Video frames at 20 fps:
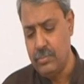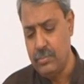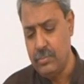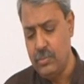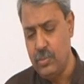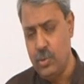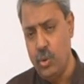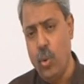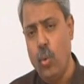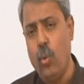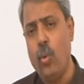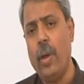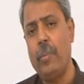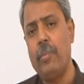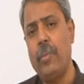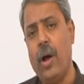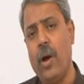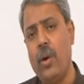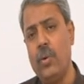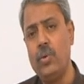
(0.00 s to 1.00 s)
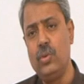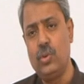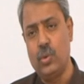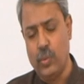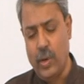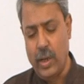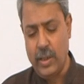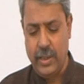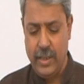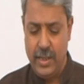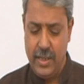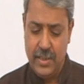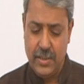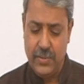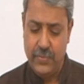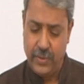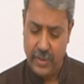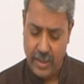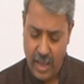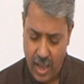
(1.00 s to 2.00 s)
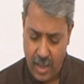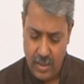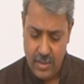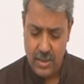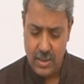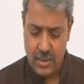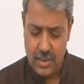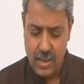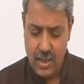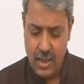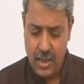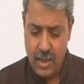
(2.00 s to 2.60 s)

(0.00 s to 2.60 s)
know about what is finance,